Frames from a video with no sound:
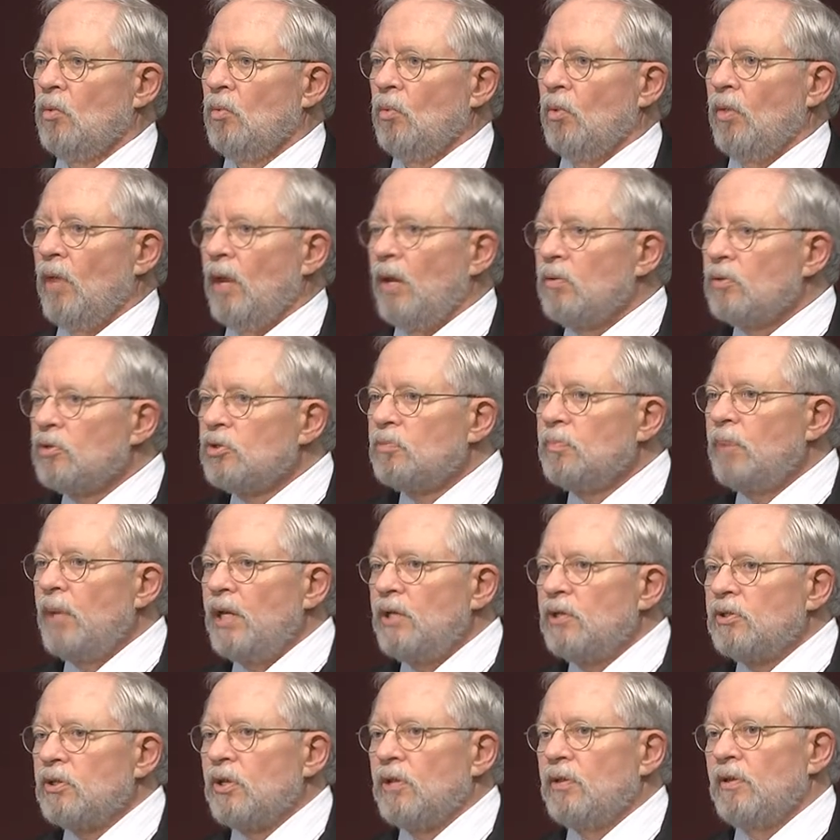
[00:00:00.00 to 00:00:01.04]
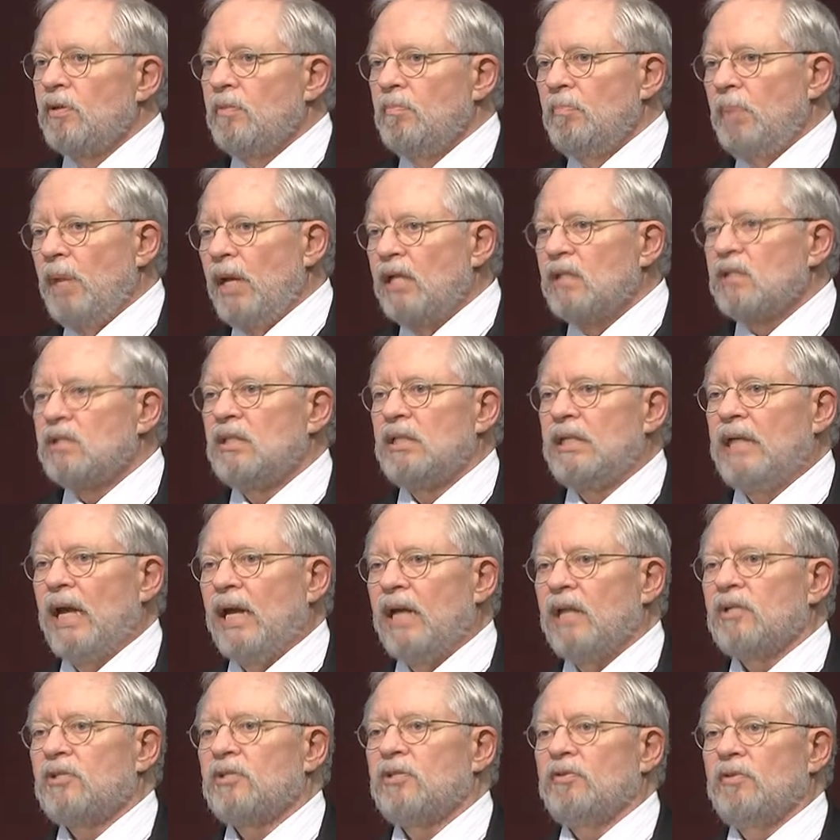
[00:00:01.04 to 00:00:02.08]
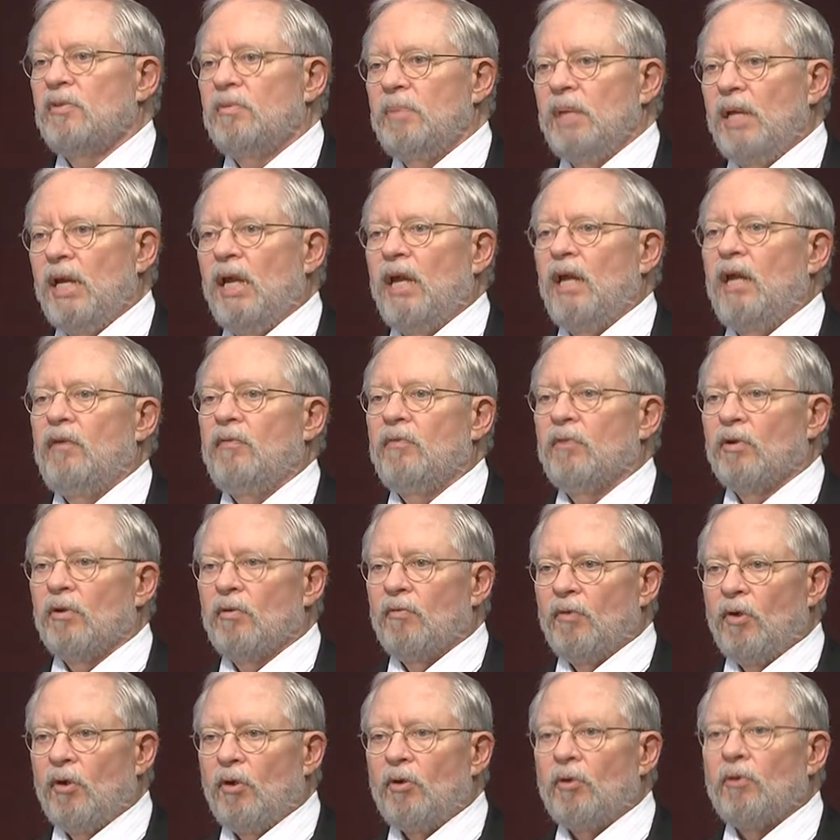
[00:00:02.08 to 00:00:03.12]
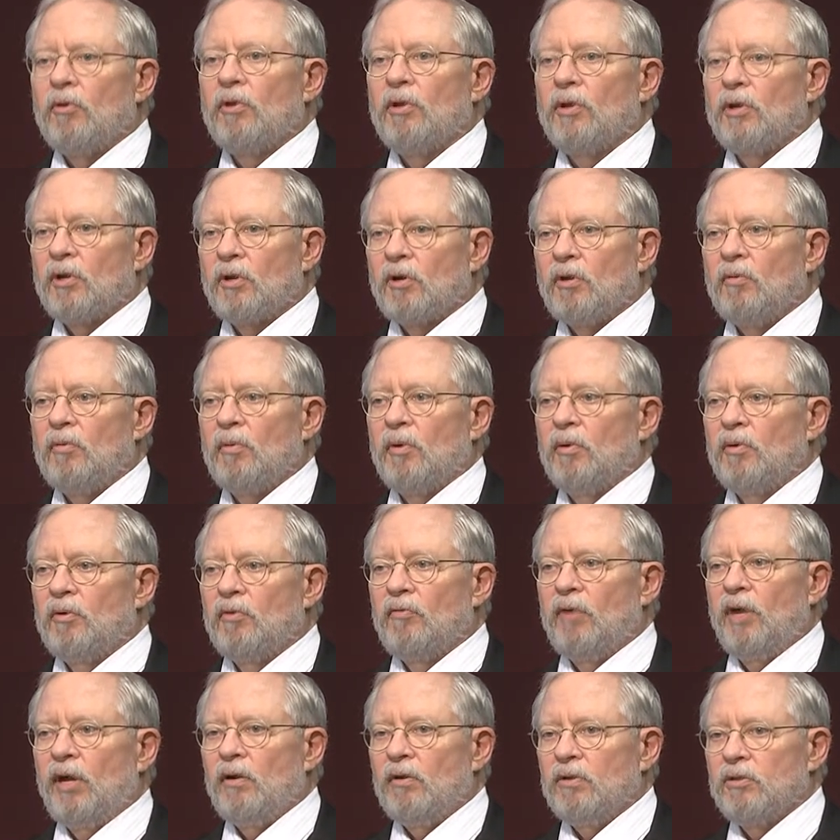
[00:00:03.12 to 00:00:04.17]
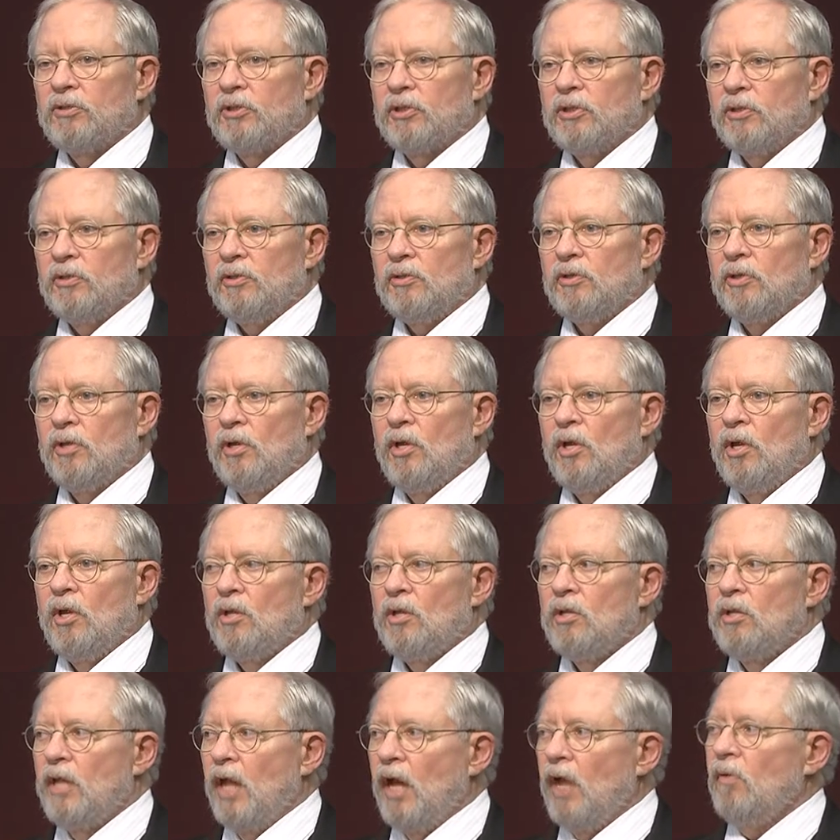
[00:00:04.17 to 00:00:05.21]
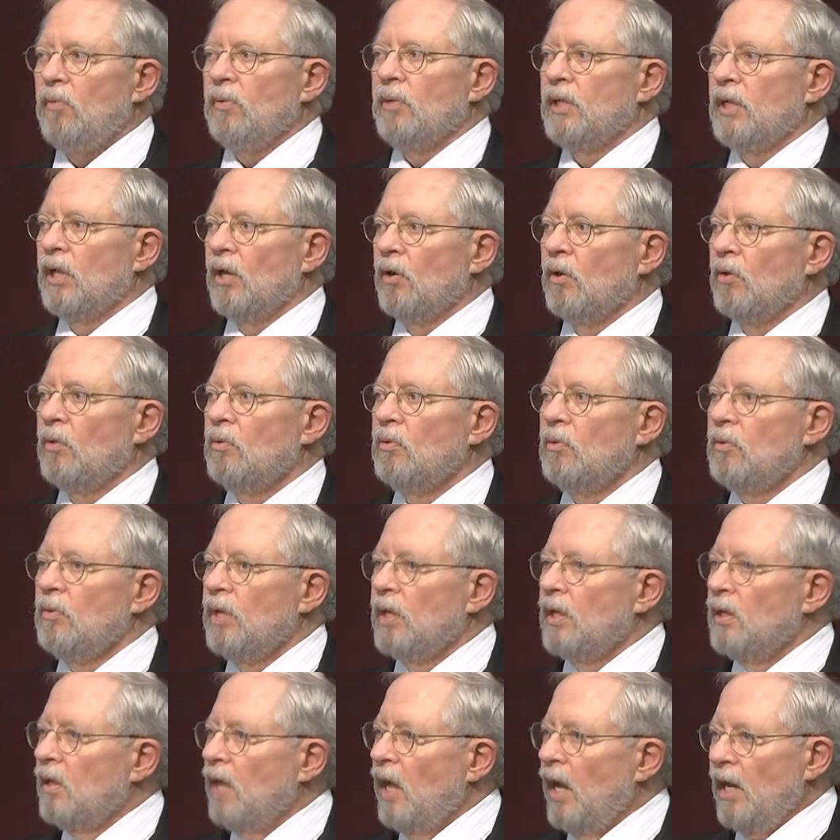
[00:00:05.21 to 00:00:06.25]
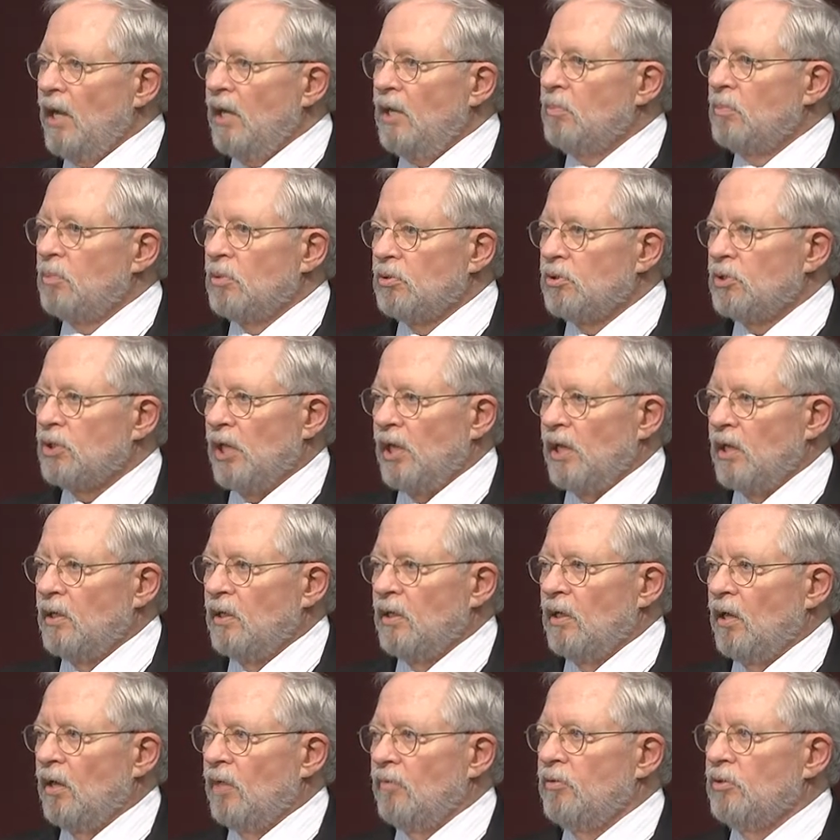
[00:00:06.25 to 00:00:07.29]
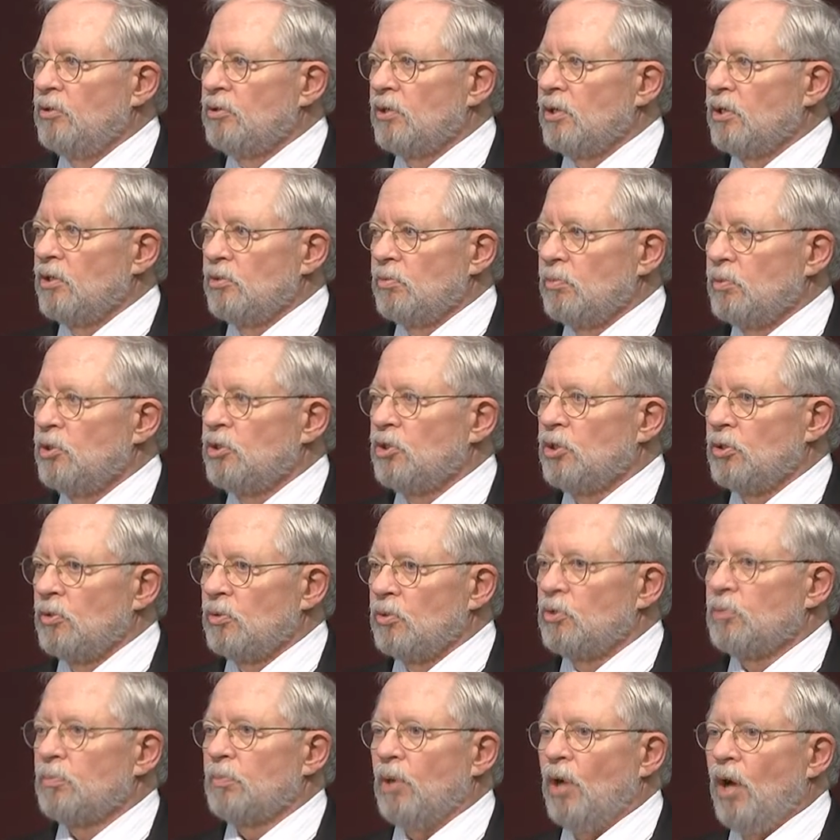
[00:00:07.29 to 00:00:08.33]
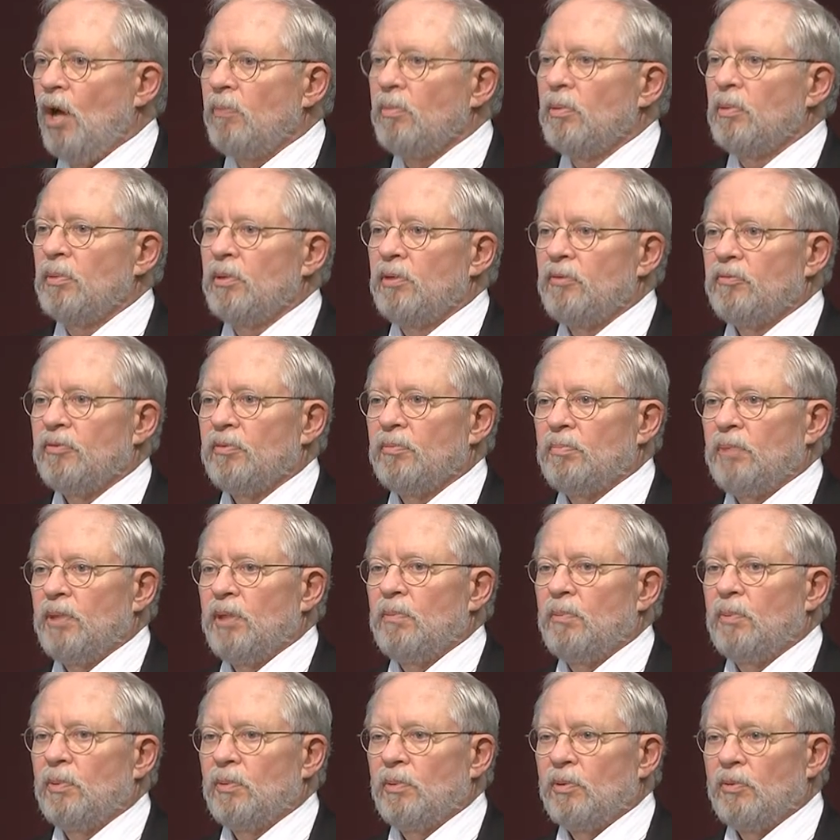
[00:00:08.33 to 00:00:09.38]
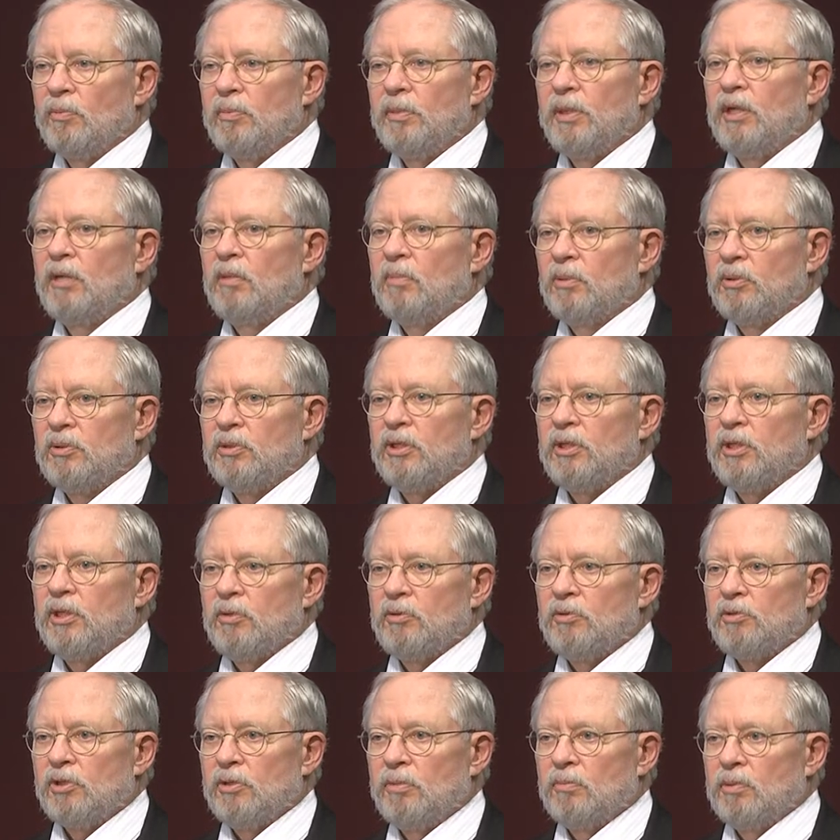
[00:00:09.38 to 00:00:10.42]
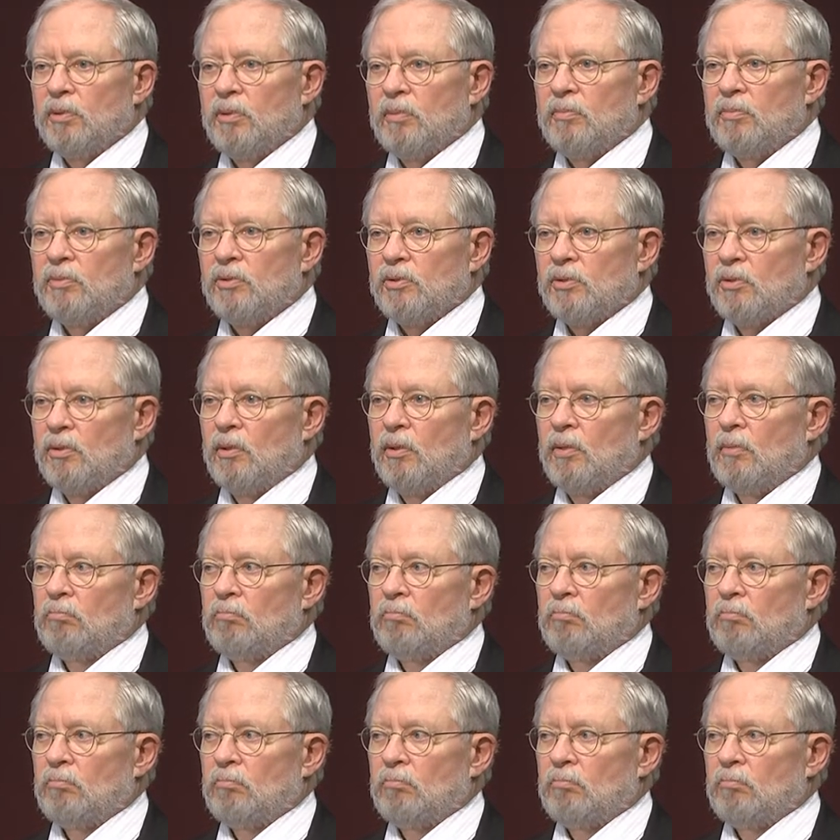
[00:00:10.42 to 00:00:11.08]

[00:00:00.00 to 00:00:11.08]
Well, that was based on their best guess of the behavior of earlier coronaviruses. Now we know that 80% of the transmission was probably from people with minimal to no symptoms.